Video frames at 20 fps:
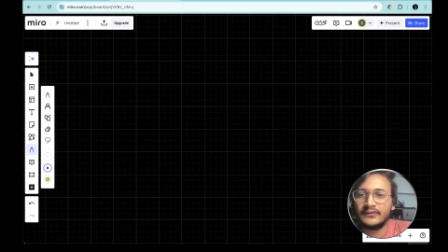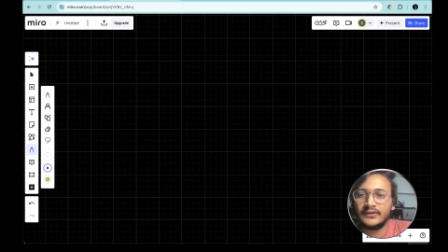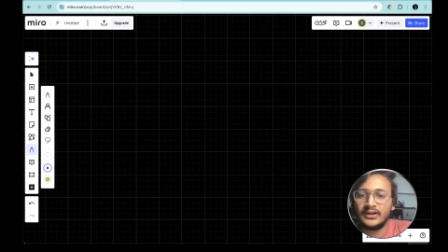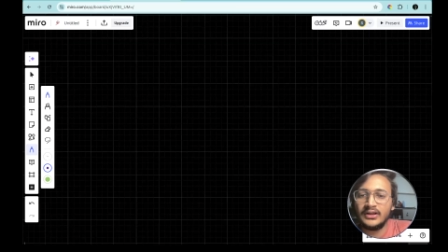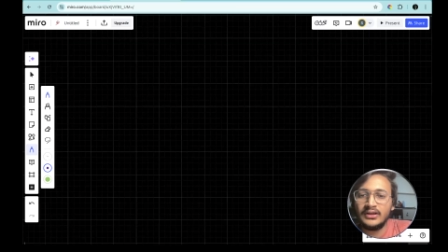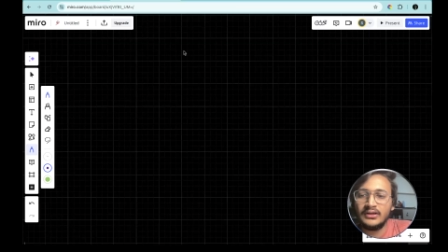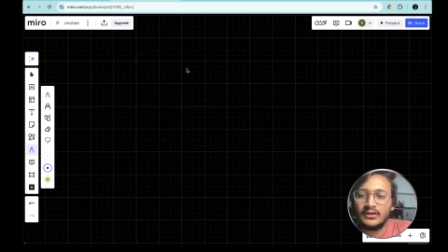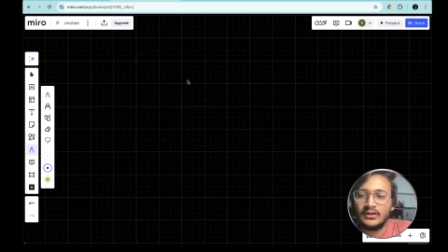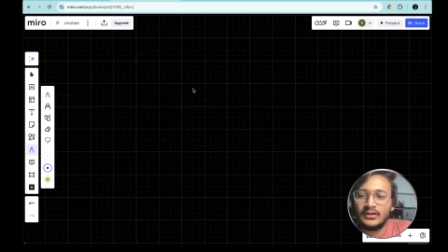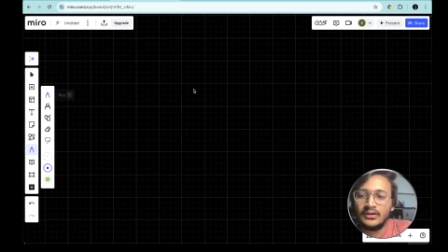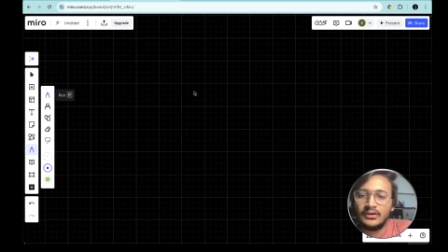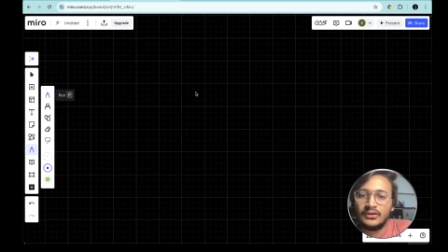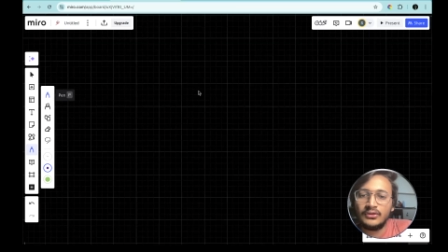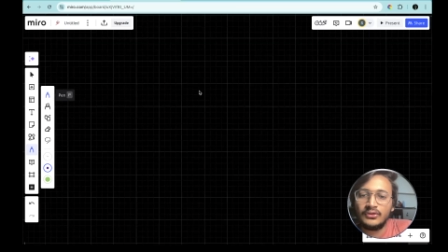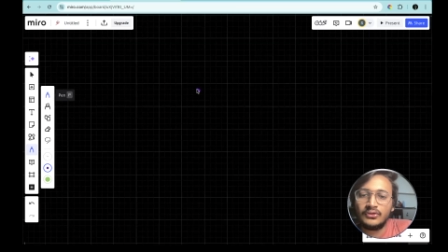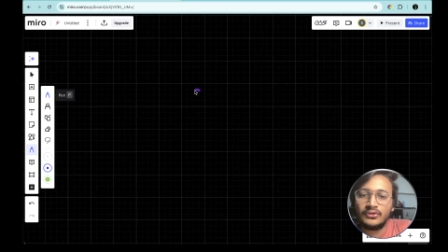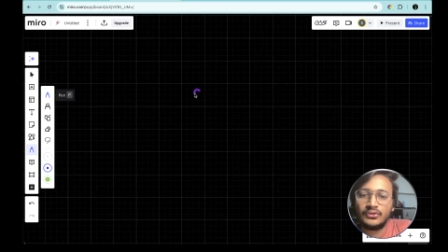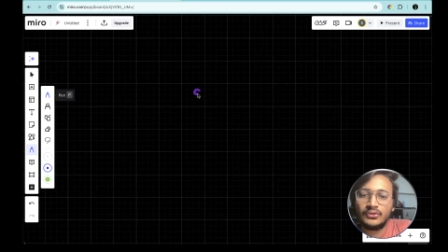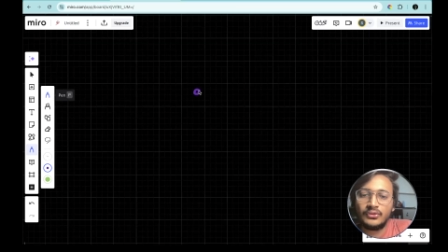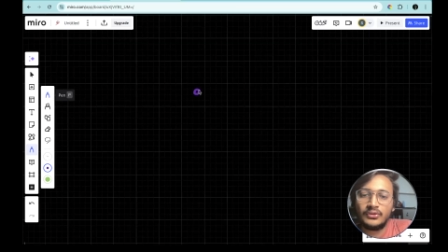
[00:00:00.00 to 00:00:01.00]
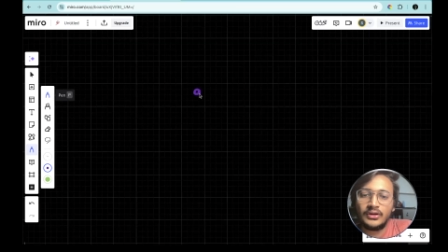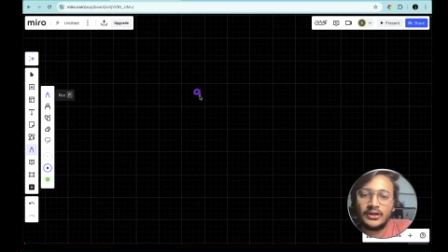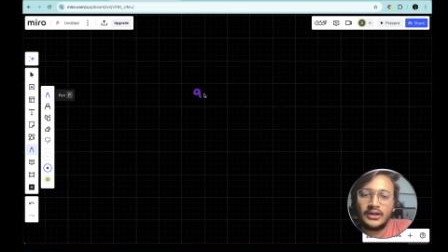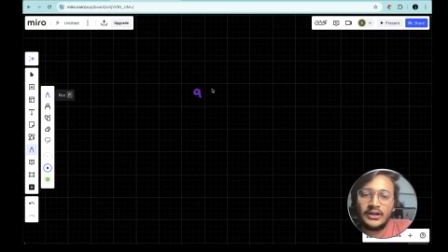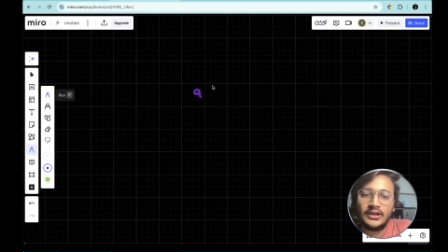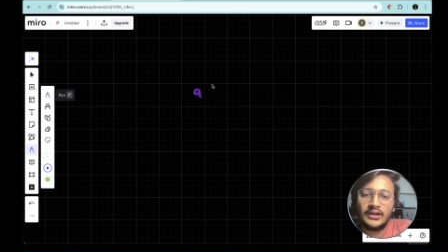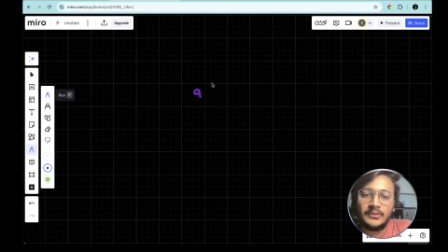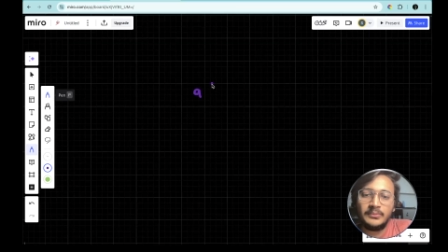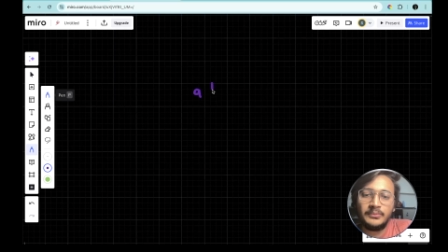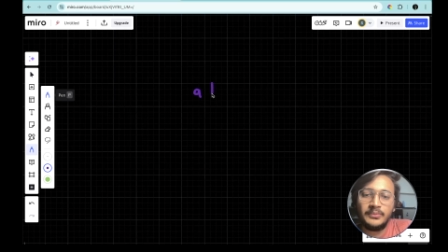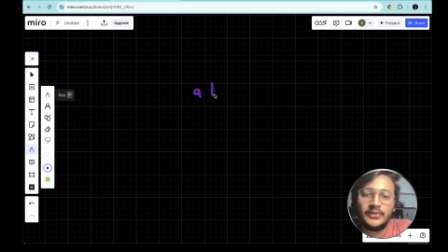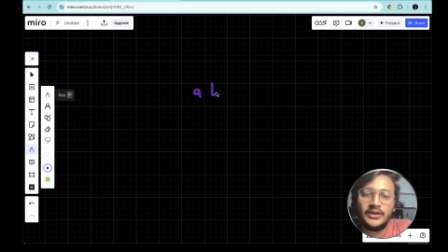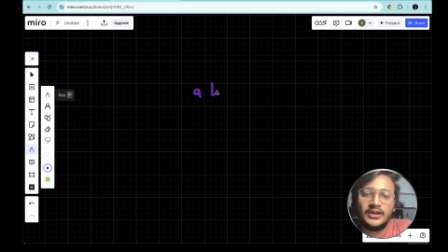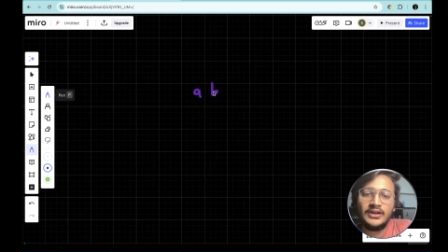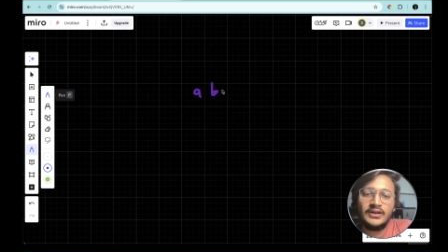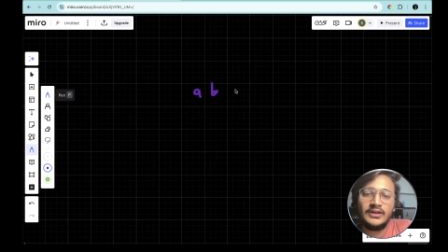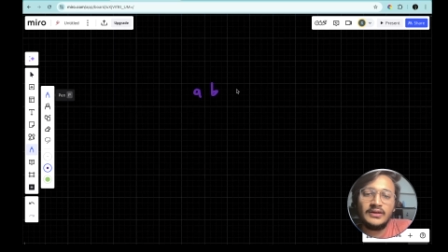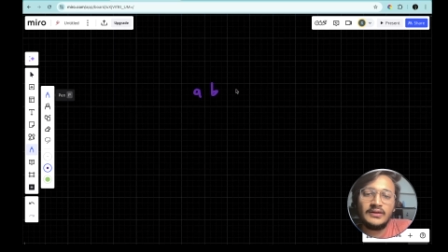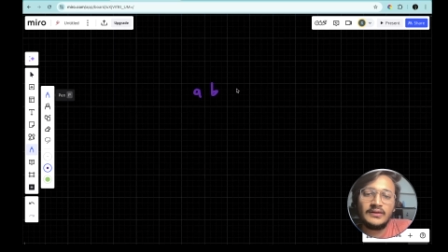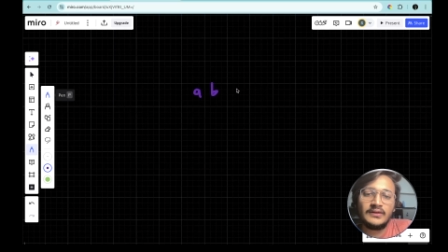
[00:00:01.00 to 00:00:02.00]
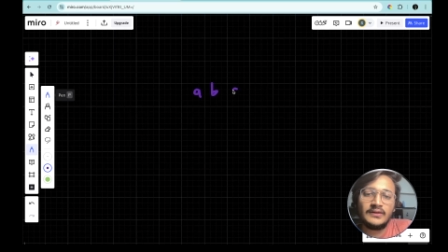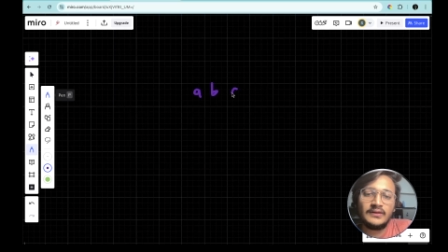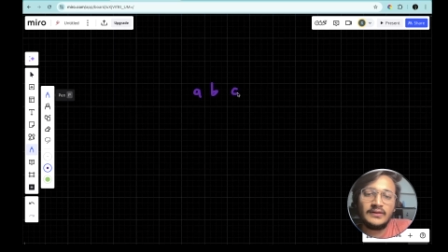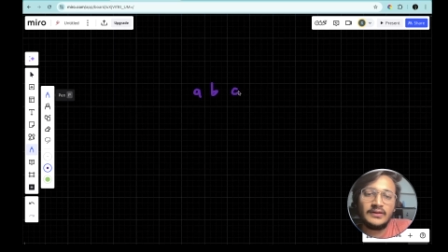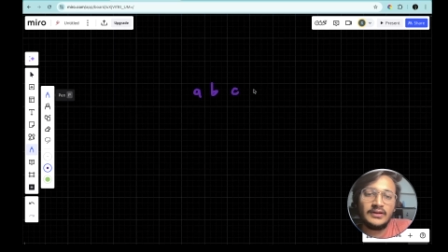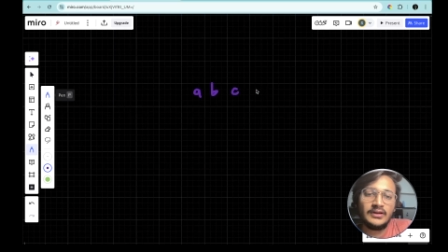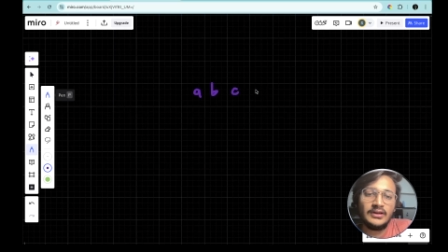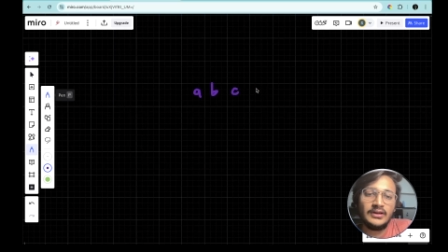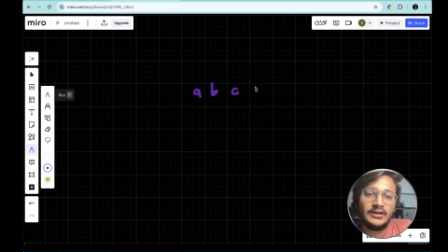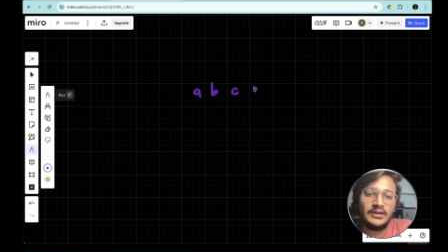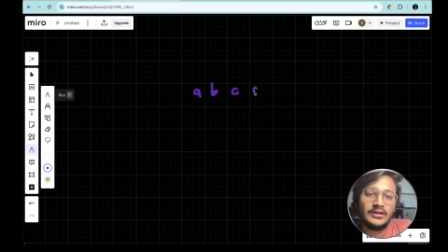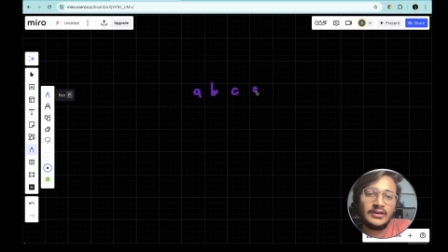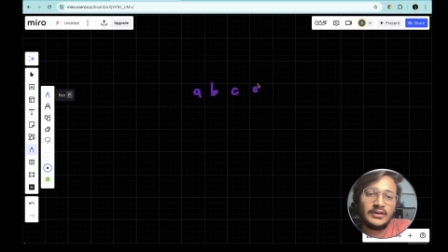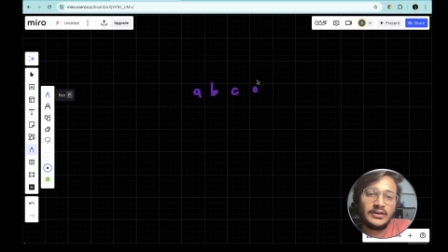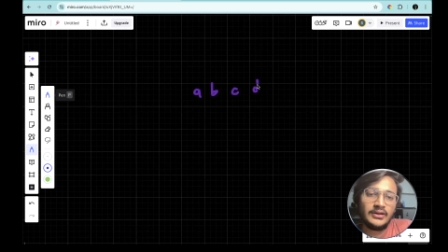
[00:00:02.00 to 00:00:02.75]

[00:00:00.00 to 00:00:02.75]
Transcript: d. So a b c